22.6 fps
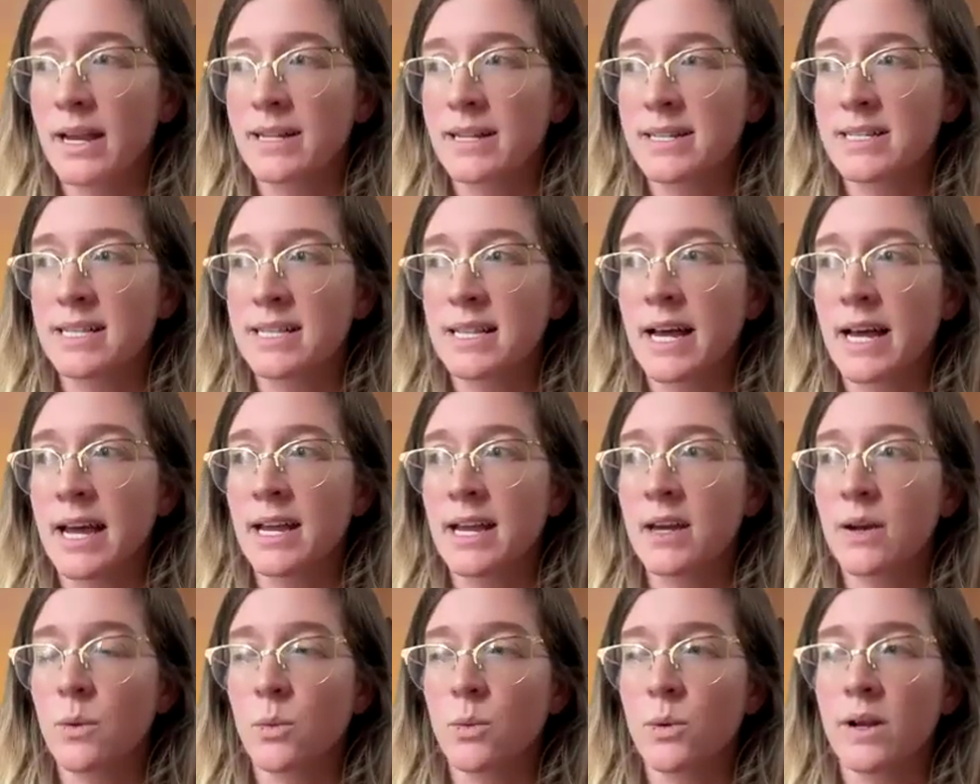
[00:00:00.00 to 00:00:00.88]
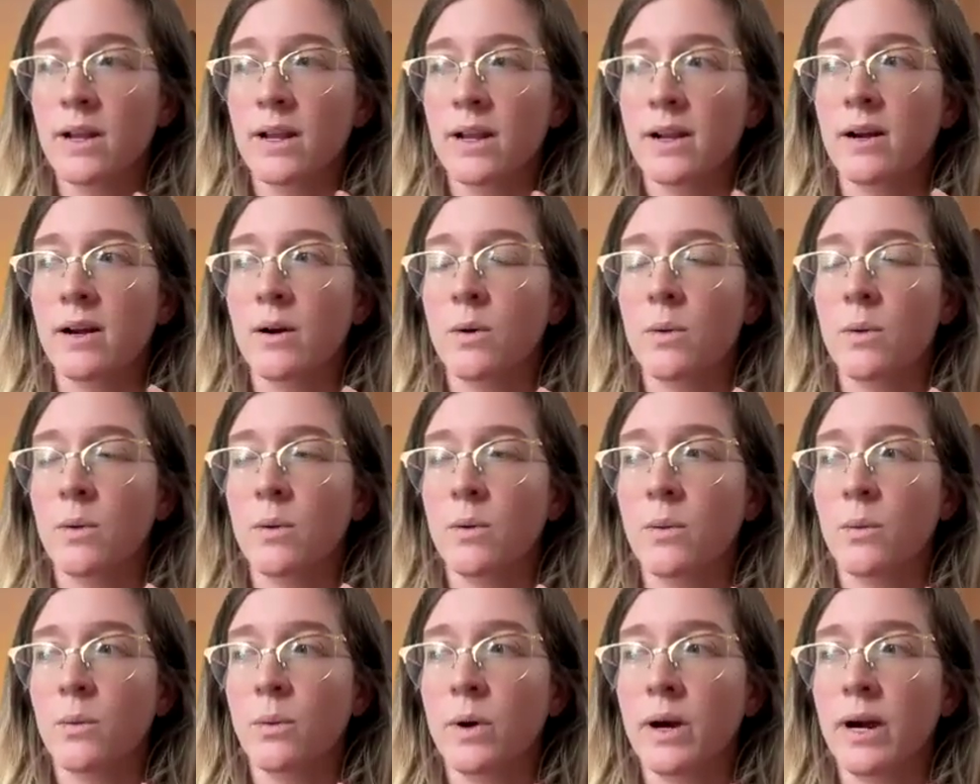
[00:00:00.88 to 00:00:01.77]
it's like
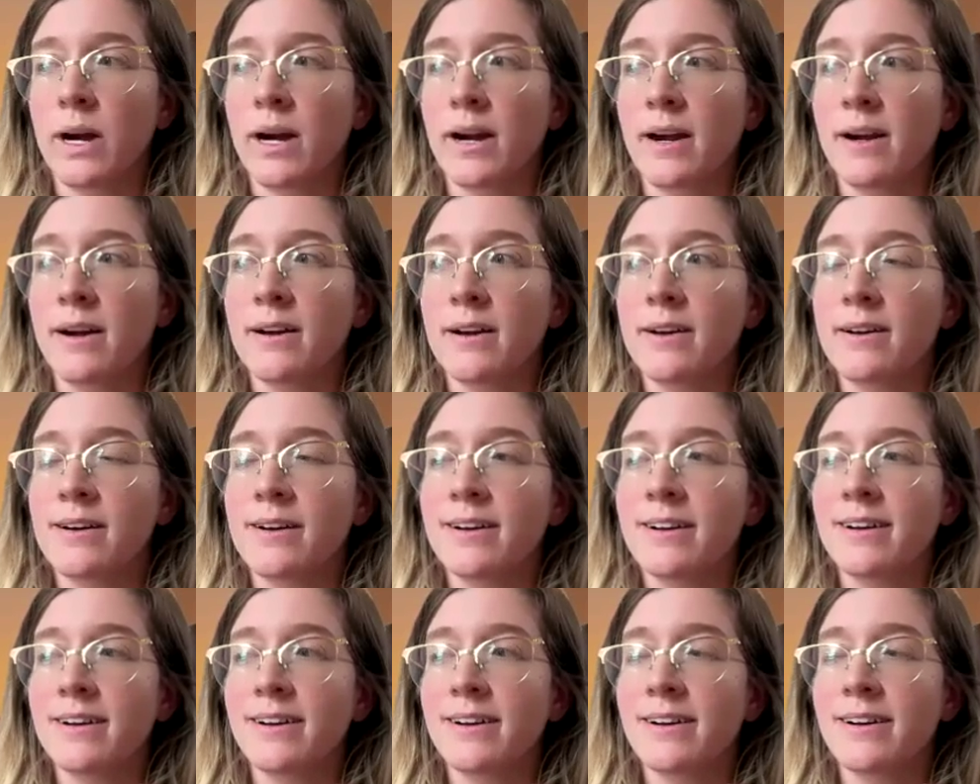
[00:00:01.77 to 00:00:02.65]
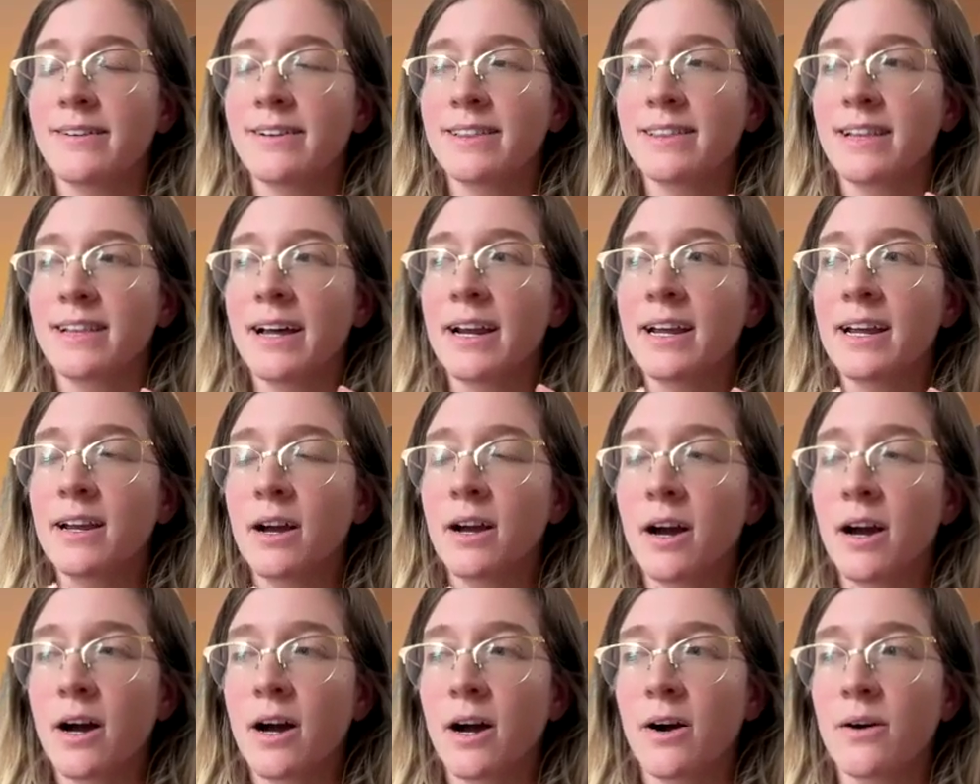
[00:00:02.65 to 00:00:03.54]
we're letting
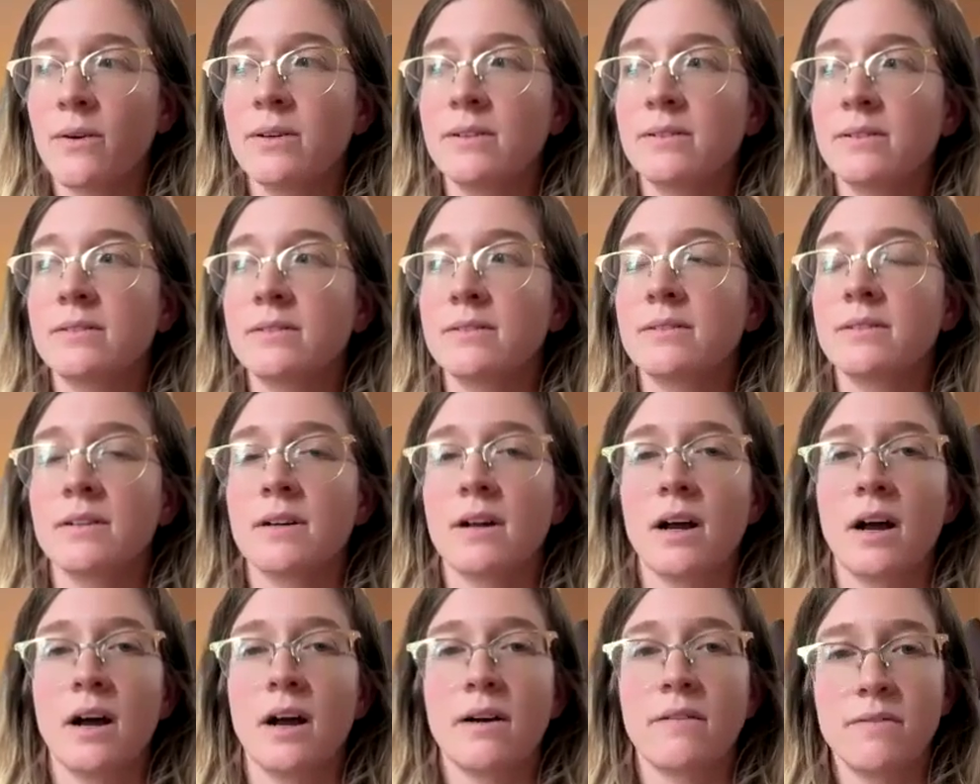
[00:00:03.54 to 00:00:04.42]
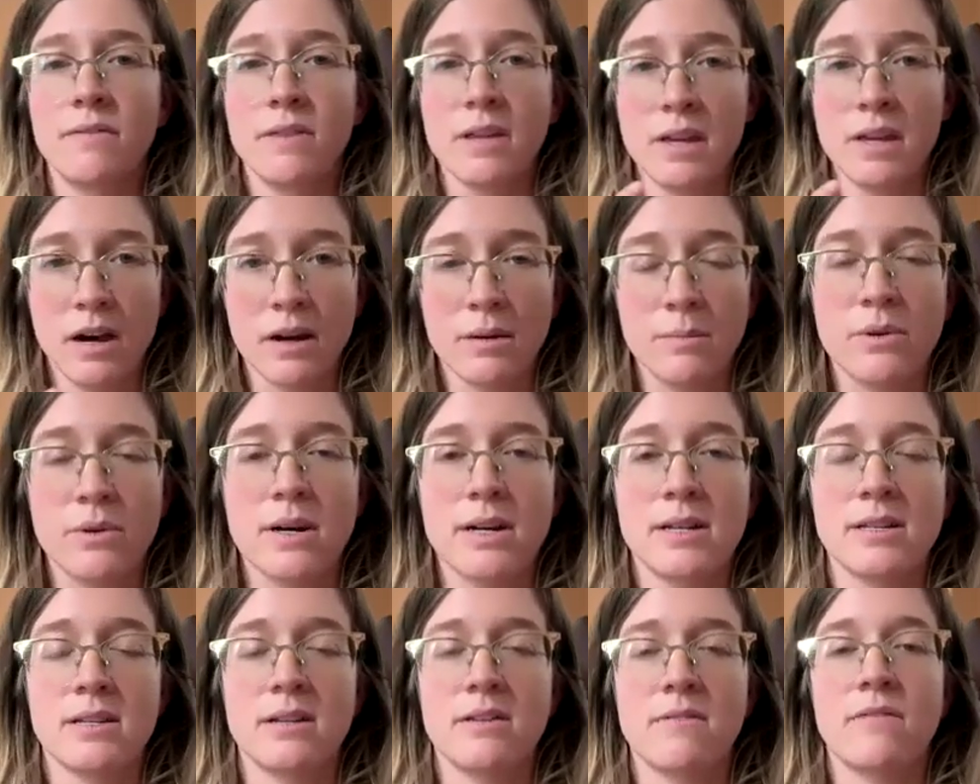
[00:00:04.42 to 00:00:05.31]
go of the
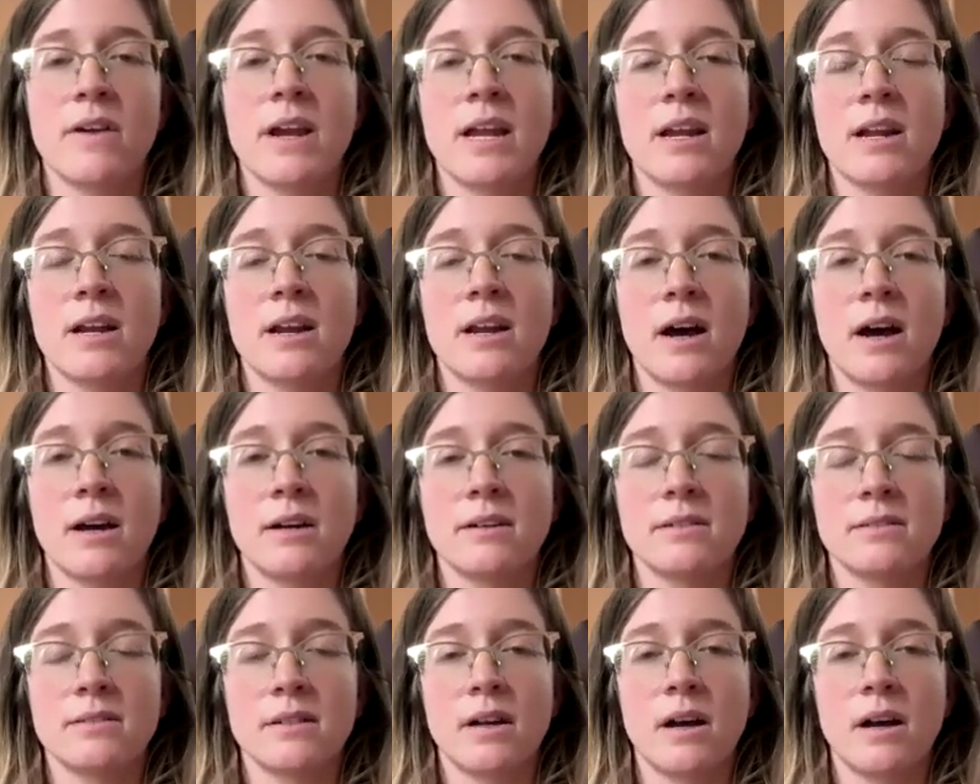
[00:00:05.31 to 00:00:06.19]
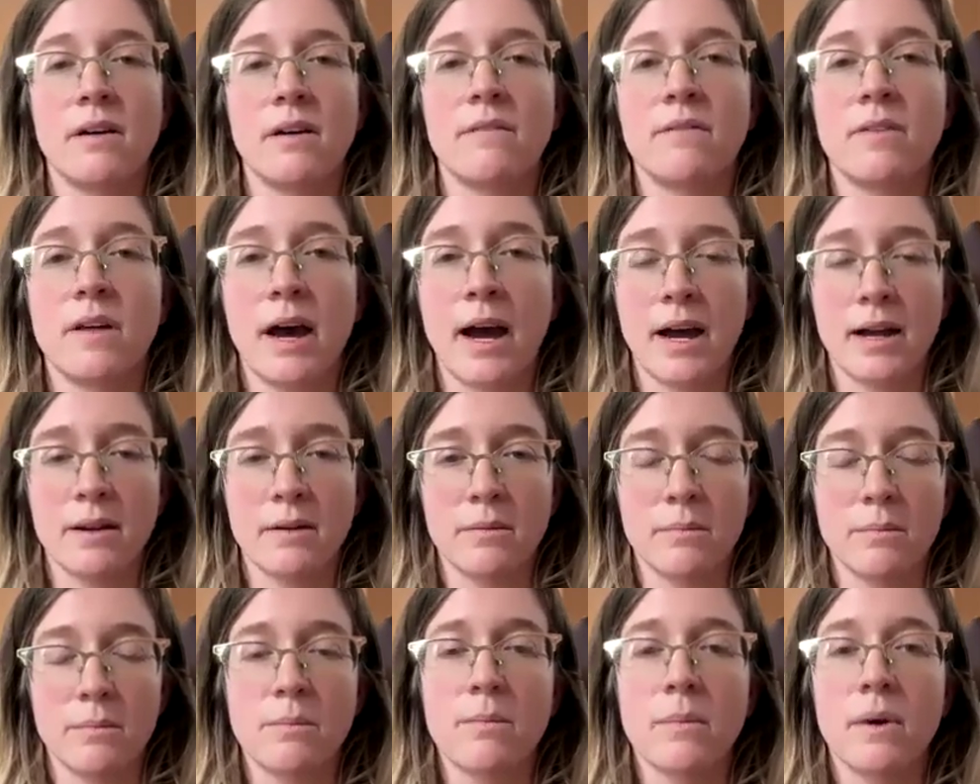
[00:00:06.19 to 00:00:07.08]
unpleasant Vedana of that
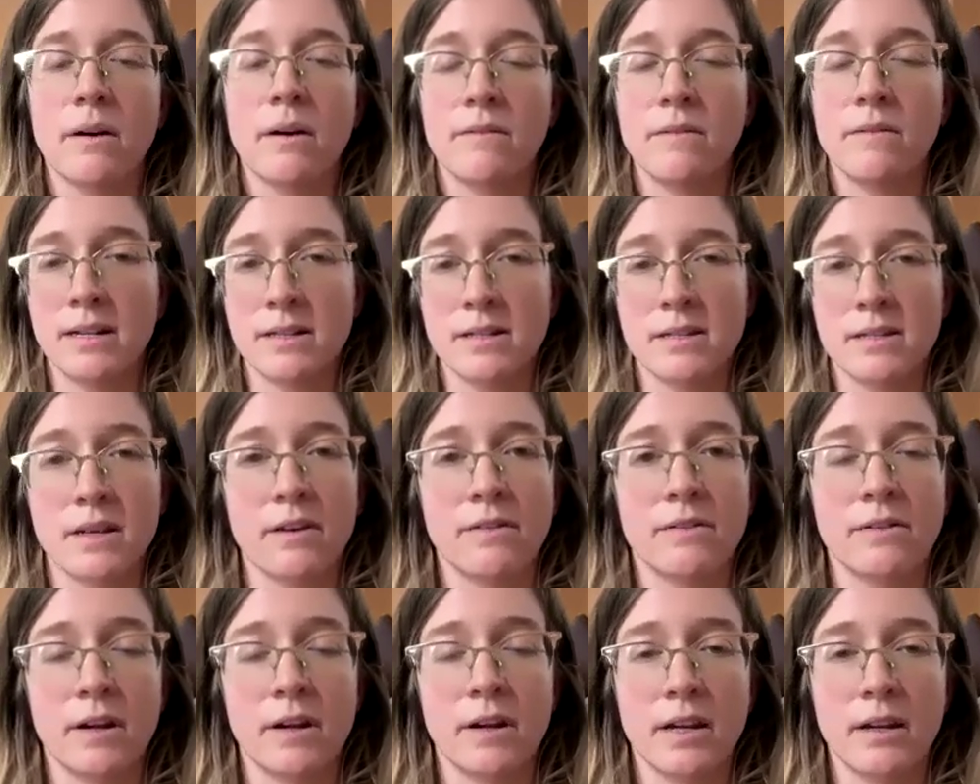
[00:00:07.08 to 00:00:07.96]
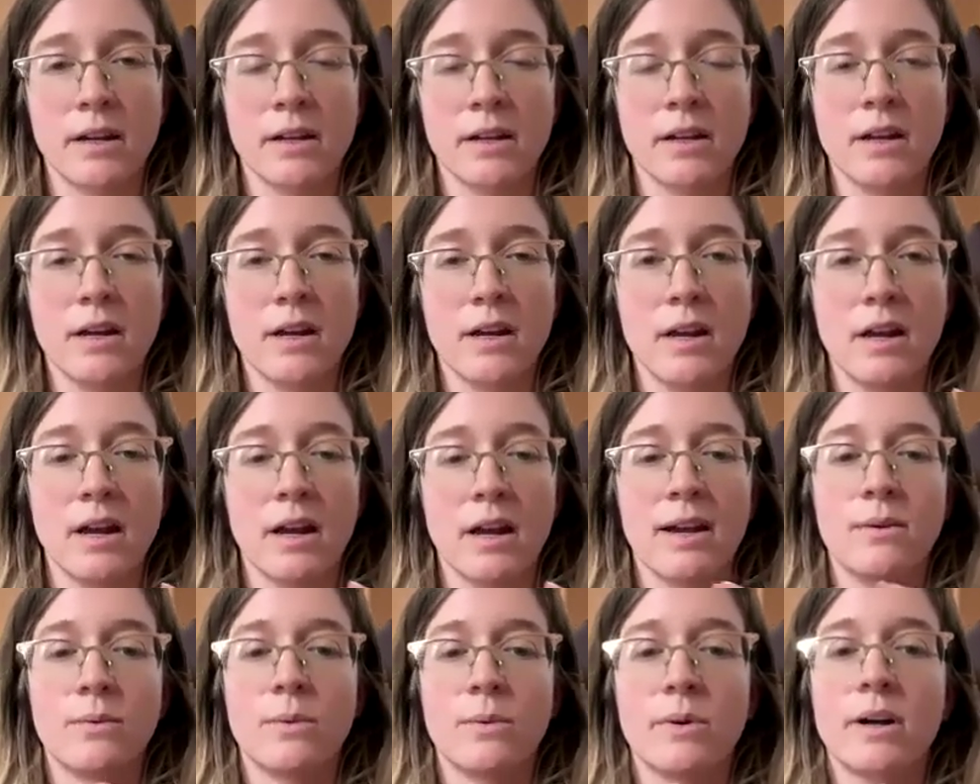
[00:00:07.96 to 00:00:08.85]
suffering,
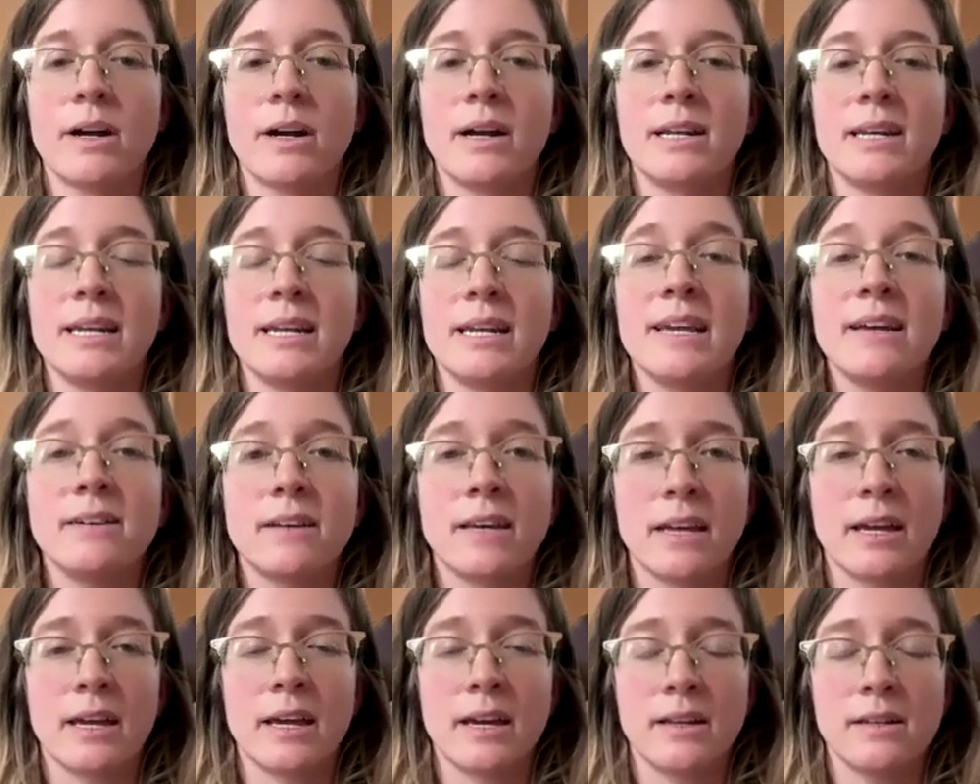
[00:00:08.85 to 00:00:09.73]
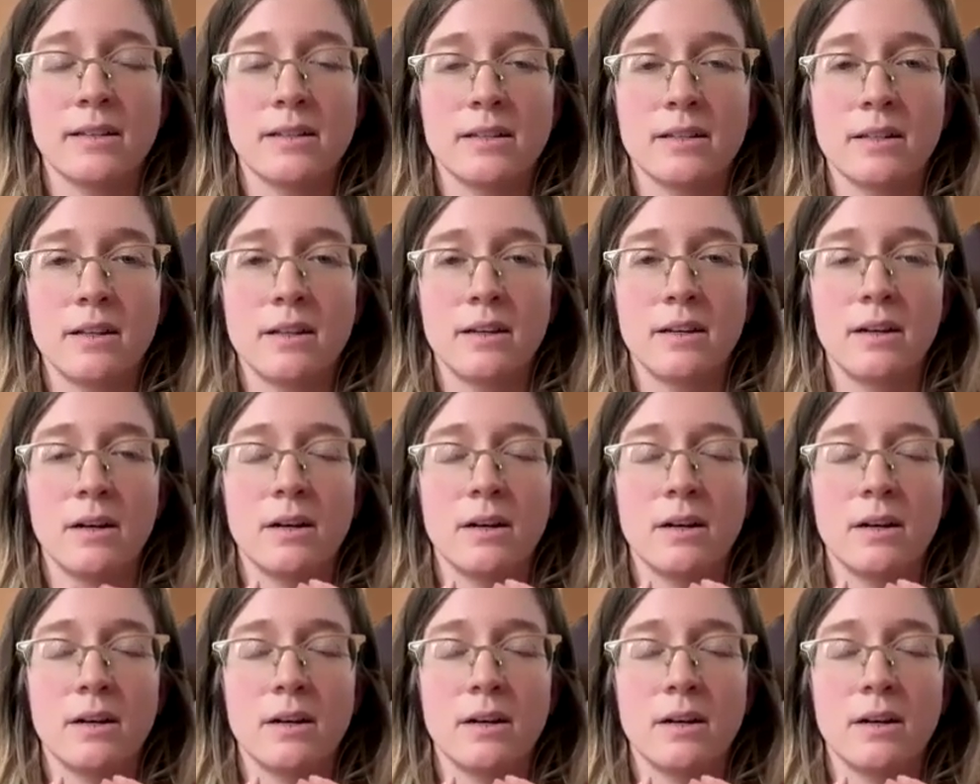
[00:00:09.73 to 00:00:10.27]
and we're annealing it.